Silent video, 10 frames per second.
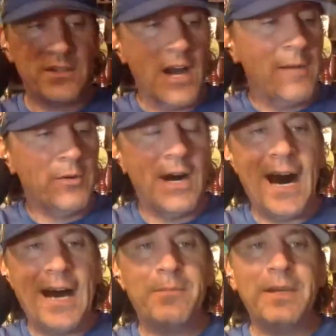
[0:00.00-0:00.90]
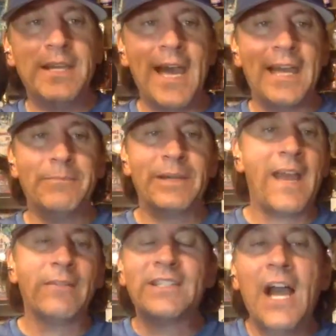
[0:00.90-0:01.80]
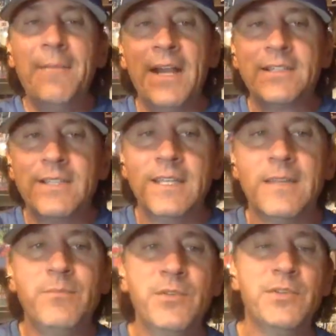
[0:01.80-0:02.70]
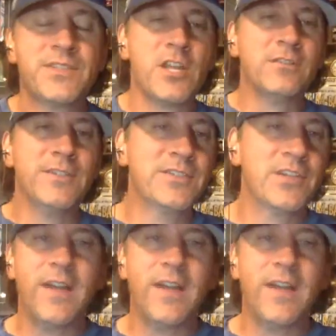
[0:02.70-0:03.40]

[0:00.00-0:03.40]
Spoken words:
double IPA. But every time I see him do his interviews,